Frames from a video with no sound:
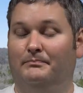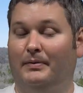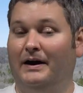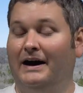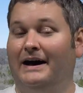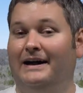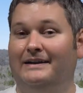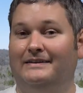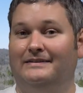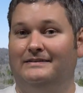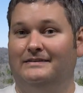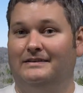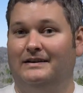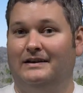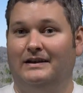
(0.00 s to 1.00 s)
But
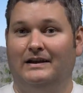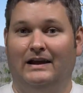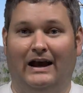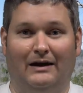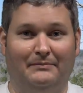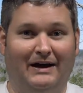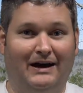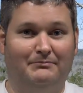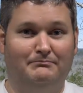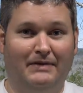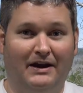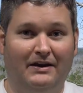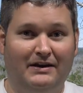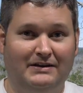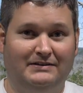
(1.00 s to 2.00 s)
I'm not
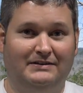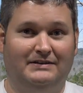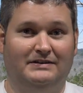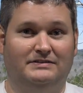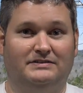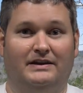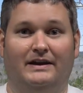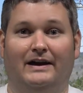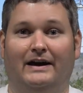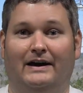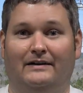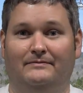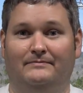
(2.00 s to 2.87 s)
married to DJI.